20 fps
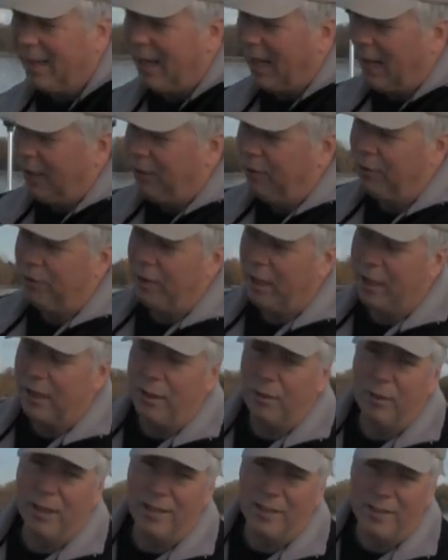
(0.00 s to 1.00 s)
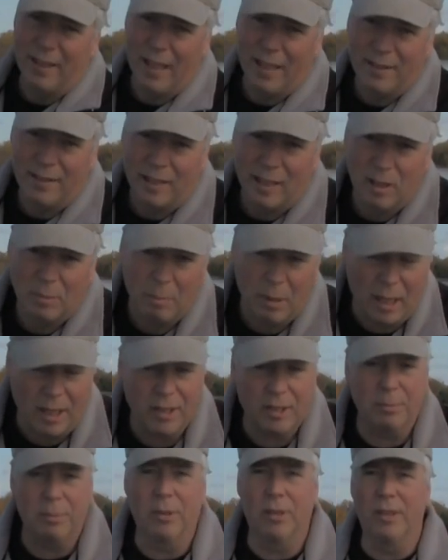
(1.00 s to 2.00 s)
I do try to do it as nicely as
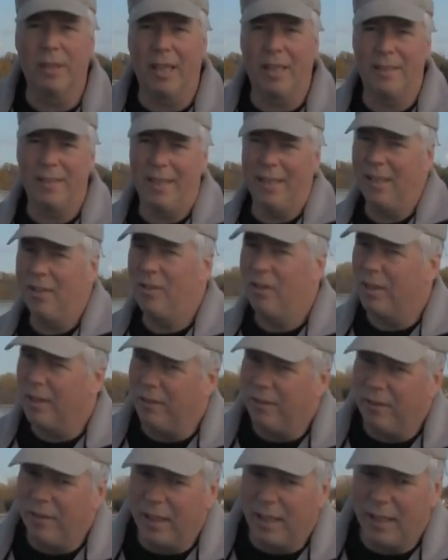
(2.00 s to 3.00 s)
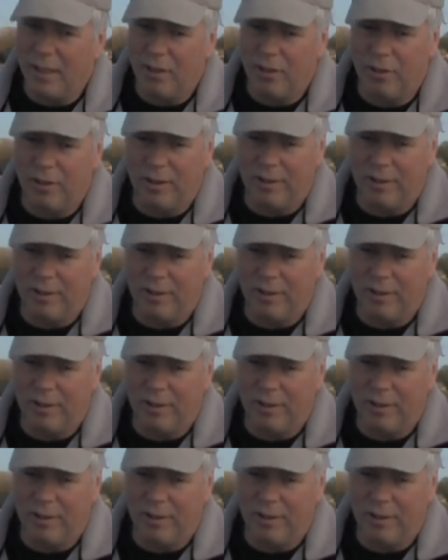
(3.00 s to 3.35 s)
possible and not to injure the fish,